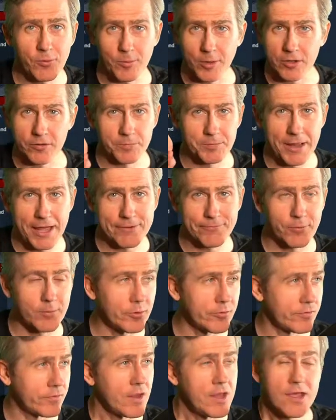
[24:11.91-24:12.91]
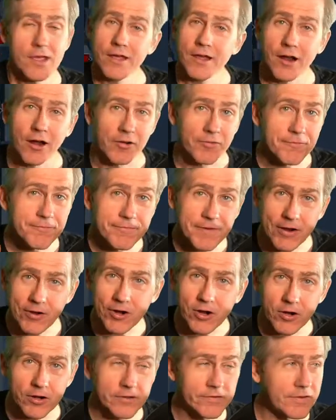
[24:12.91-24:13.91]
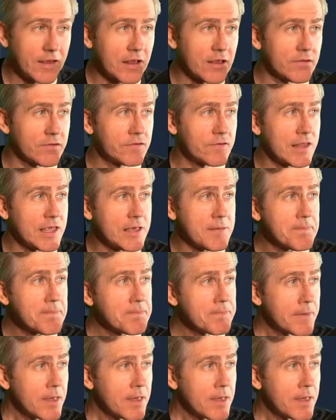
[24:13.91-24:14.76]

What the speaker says: because platformers are very hard to sell on Steam.